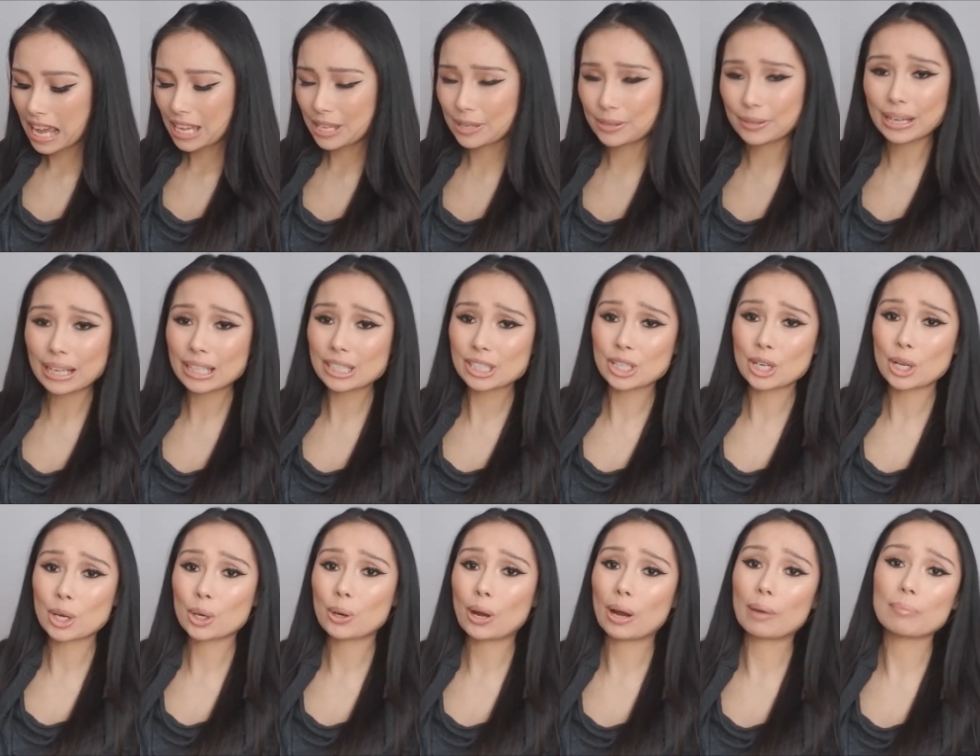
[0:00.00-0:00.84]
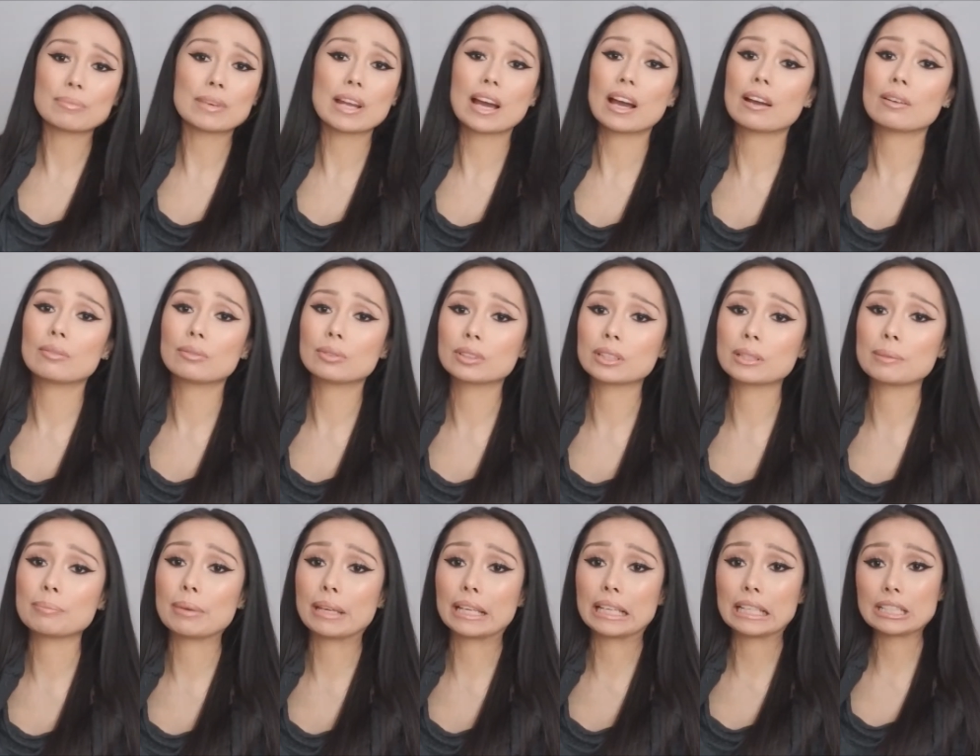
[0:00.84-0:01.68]
You guys know I'm not really
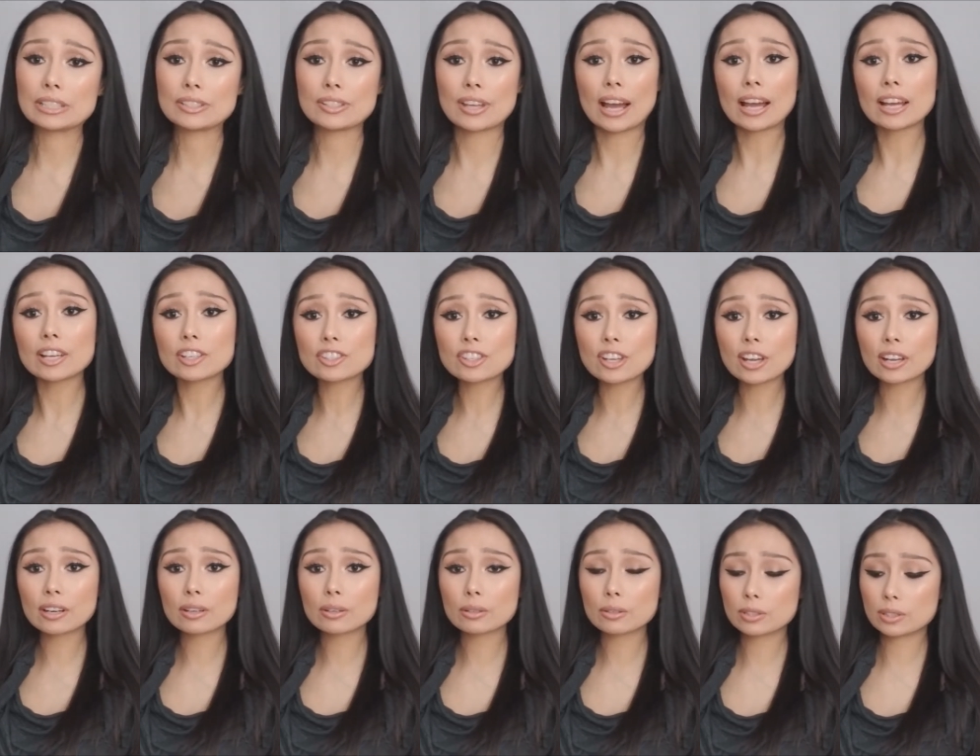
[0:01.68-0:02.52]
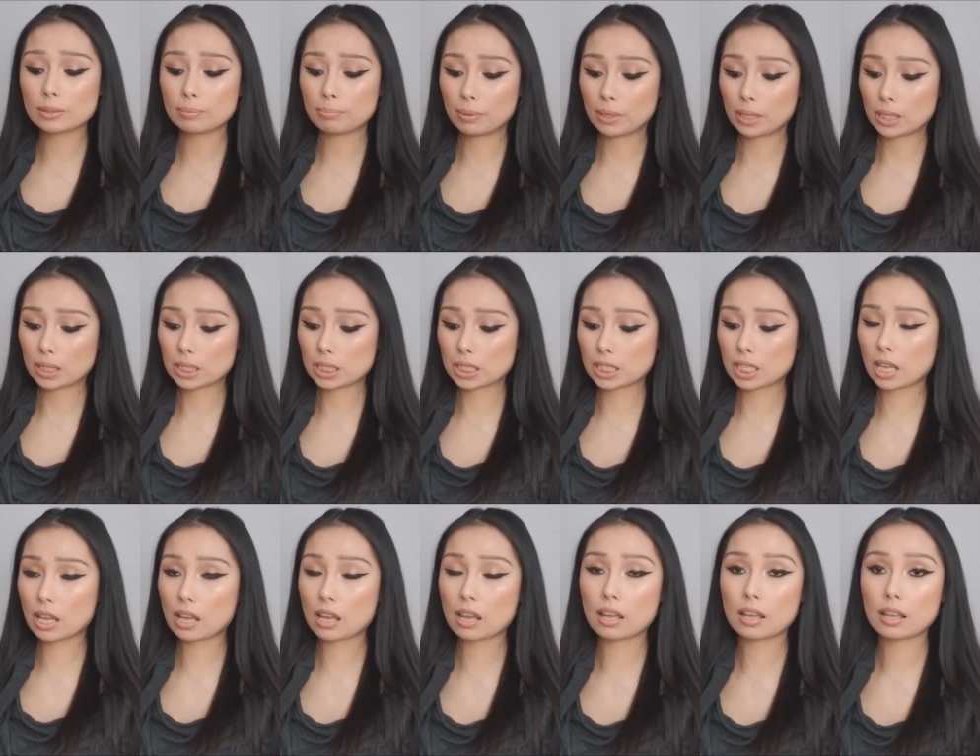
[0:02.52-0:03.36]
big into eyeshadows, but
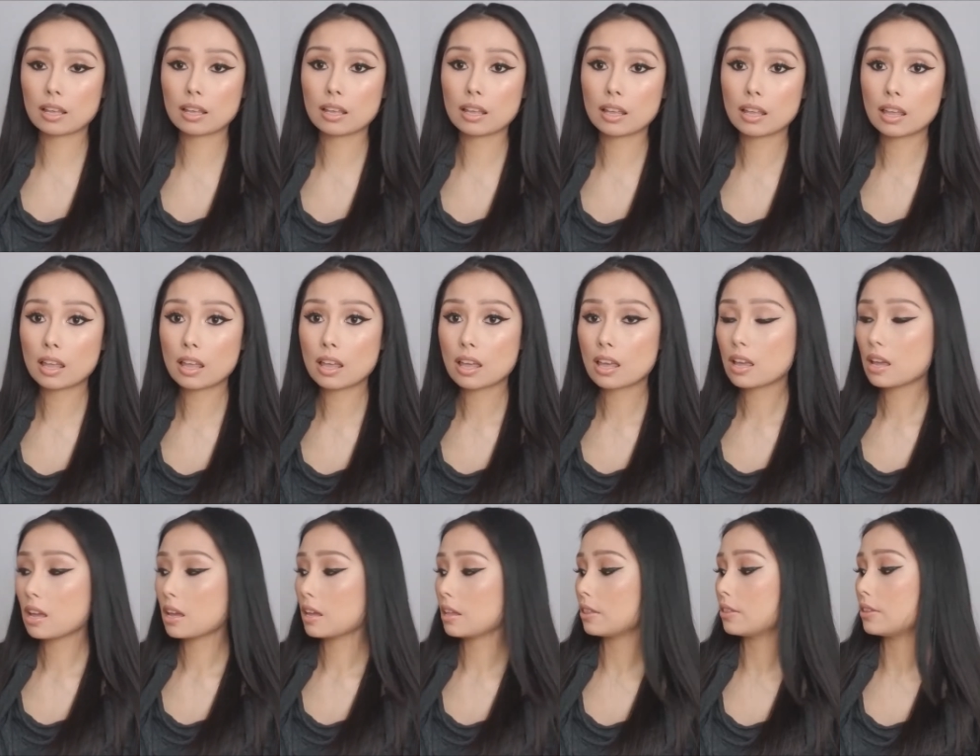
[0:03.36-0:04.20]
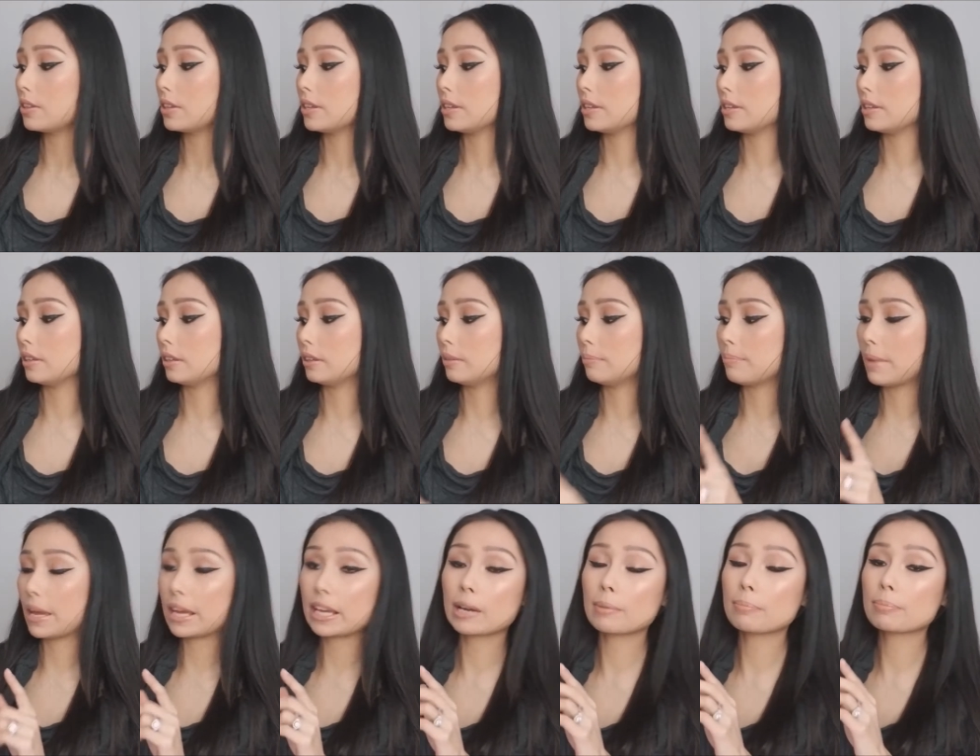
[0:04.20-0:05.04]
the
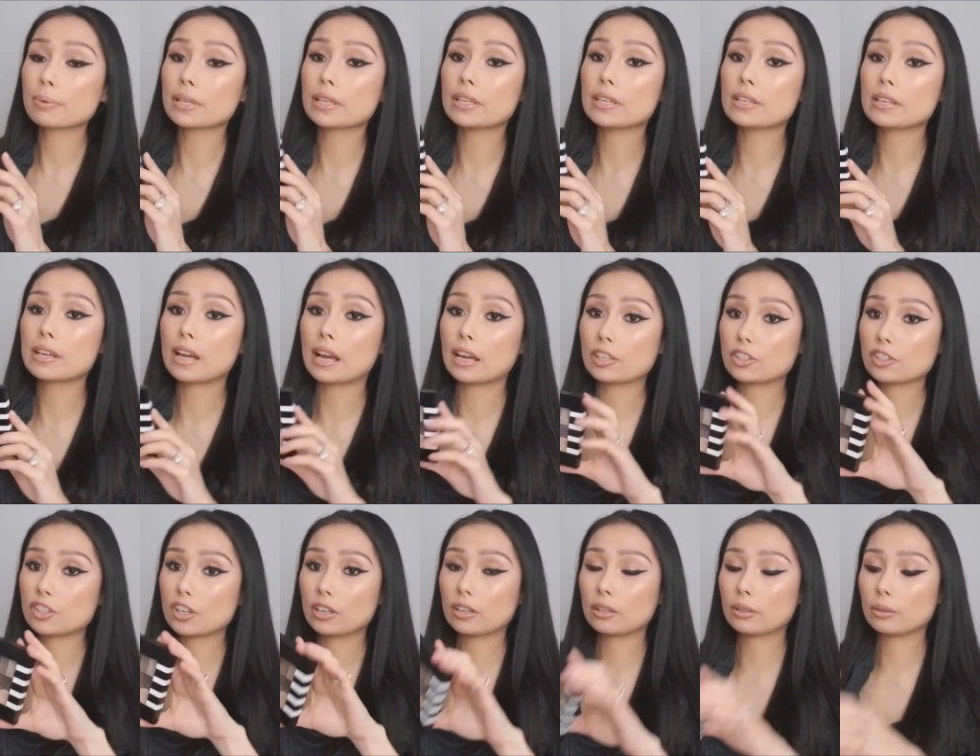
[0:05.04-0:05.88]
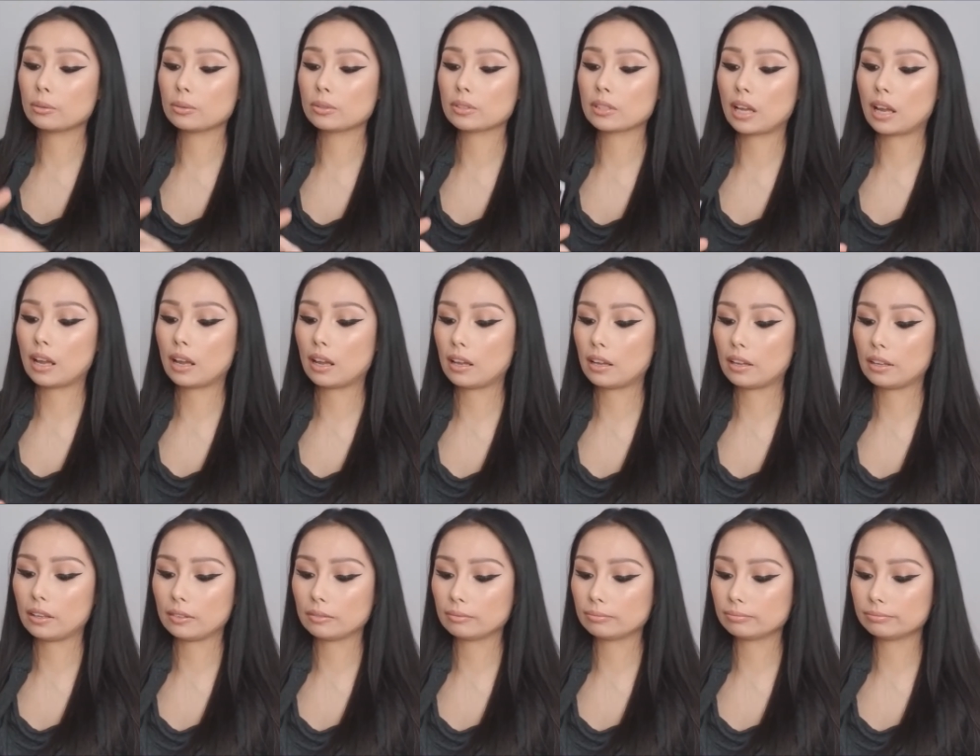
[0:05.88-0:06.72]
Makeup Geek eyeshadows,
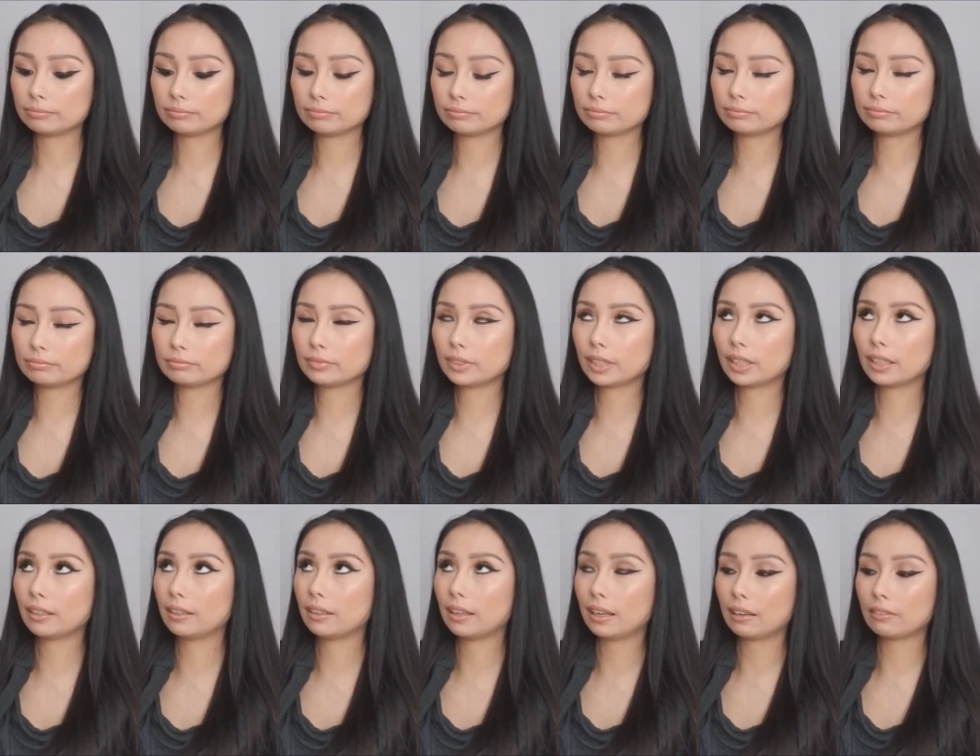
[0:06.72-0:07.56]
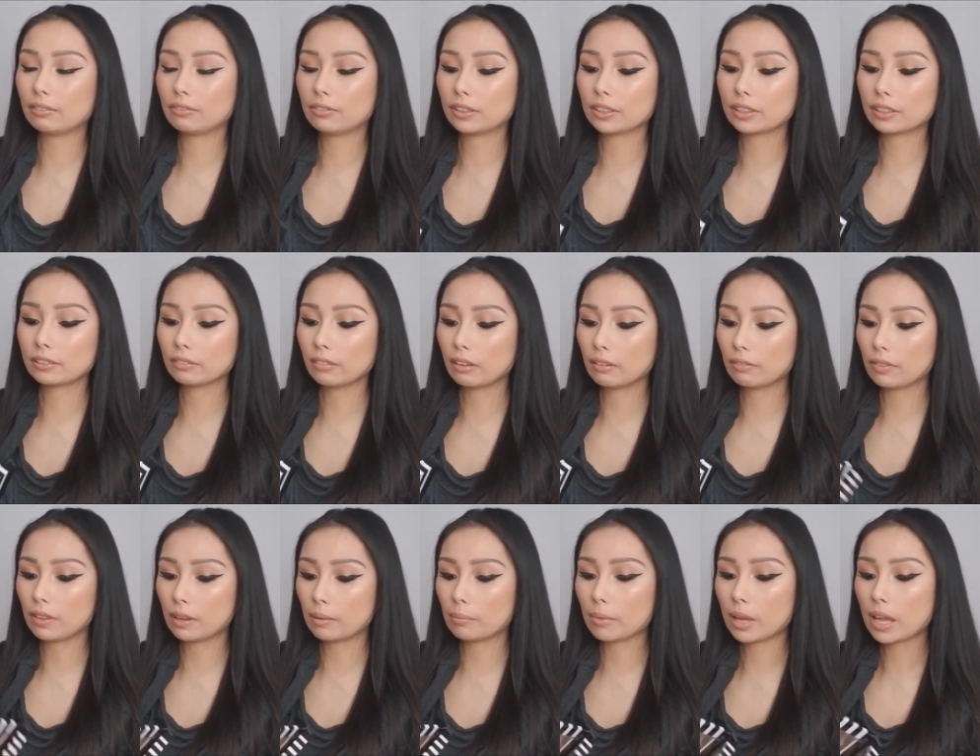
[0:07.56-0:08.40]
I freaking love
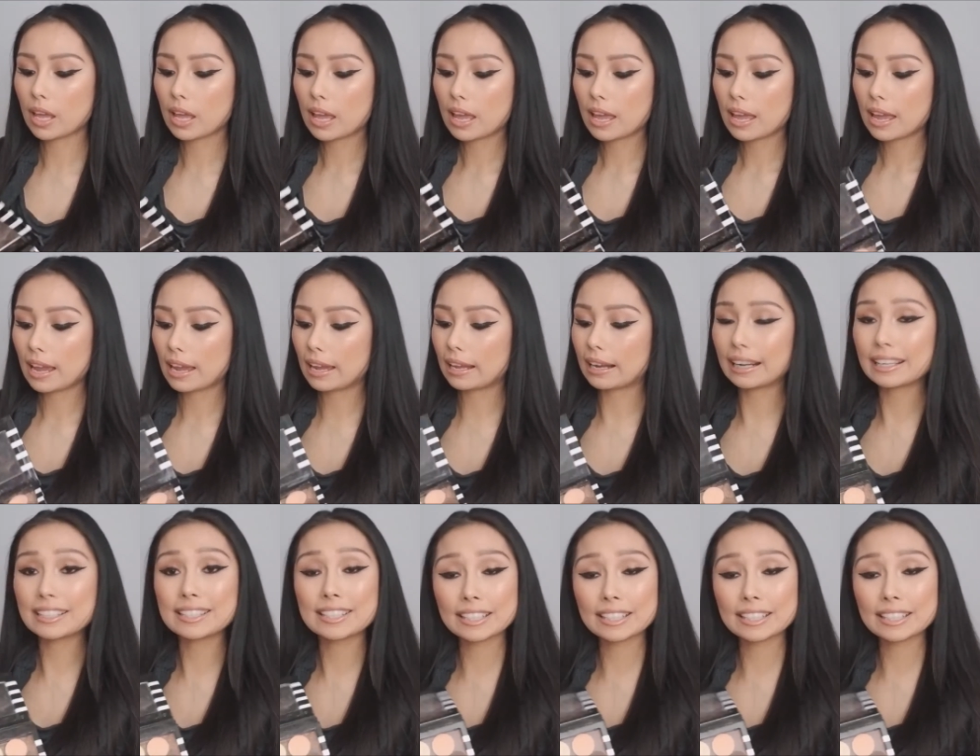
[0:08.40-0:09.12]
them. And I